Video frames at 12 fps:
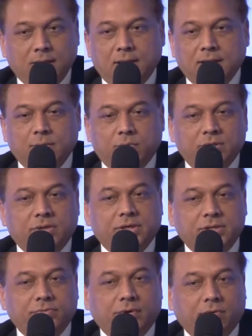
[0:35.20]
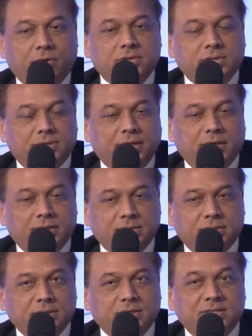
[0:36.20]
I think one of the things we are also seeing is
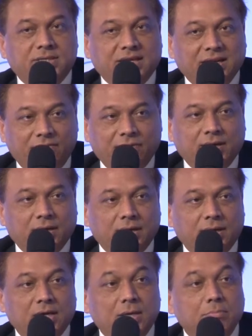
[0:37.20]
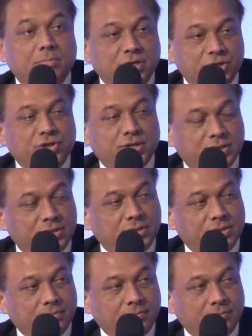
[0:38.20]
that there's a significant
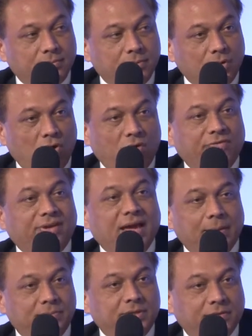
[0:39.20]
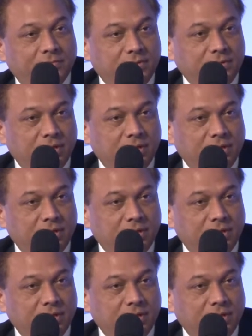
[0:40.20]
emergence of captives.